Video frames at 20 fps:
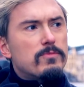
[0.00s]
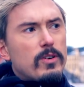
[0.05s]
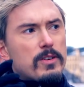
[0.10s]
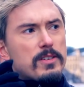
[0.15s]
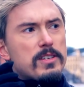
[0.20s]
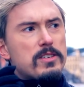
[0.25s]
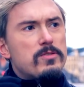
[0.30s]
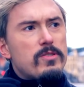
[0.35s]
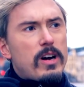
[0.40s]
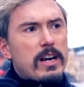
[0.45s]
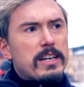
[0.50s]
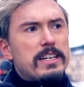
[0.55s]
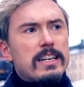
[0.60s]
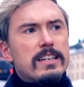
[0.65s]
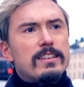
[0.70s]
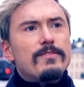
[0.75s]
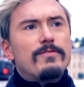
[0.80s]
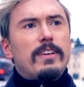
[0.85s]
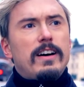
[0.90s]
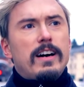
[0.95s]
wanted to
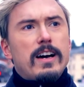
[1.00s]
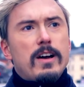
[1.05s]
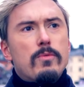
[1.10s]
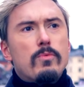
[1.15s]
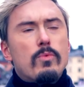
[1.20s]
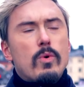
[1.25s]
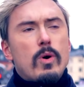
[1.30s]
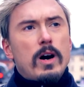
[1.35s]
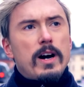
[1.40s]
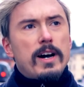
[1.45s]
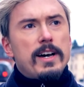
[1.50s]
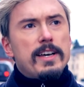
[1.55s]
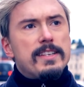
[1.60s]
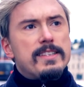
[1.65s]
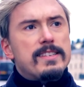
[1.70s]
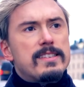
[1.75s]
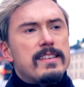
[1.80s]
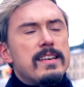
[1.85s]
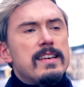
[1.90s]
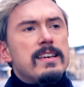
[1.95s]
identify
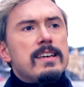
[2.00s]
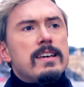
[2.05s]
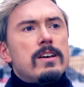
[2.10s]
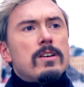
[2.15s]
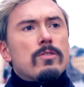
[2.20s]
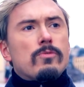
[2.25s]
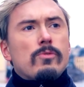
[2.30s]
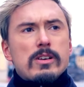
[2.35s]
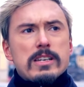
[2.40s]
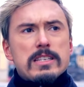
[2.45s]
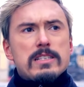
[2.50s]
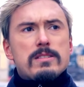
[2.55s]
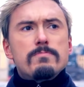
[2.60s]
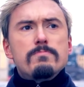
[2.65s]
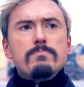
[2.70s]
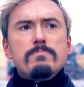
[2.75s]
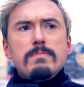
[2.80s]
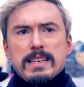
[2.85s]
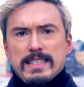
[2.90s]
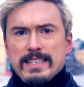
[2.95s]
was what is
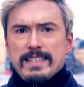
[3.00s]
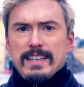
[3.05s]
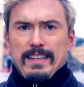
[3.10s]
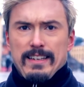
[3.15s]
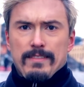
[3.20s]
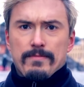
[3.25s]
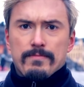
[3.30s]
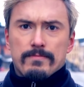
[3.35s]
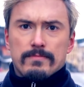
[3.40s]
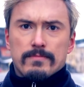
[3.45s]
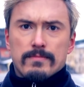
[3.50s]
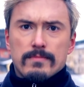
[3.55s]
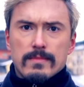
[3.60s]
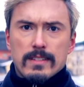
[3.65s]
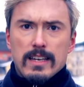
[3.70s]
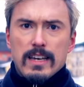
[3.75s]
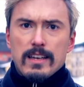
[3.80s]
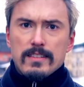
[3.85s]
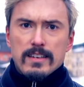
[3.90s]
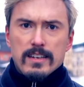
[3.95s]
missing
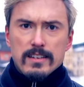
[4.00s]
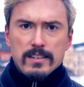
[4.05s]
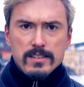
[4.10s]
in the